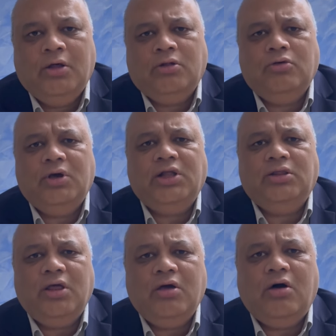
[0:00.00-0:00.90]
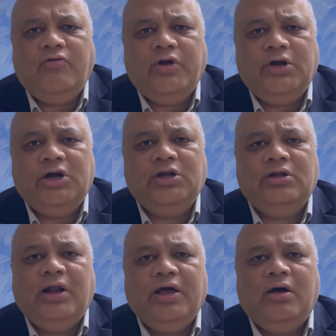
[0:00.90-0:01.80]
So you can think of it, it
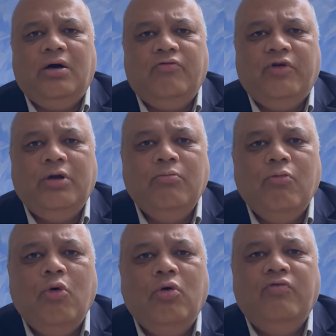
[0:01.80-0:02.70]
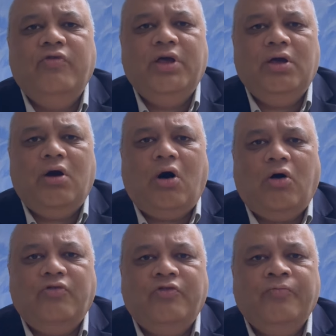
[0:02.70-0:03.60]
is like a one more way
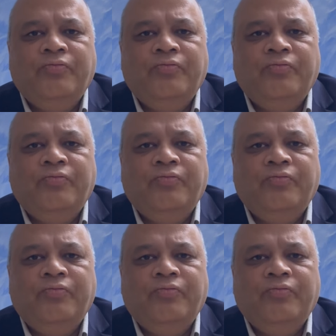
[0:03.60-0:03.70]
of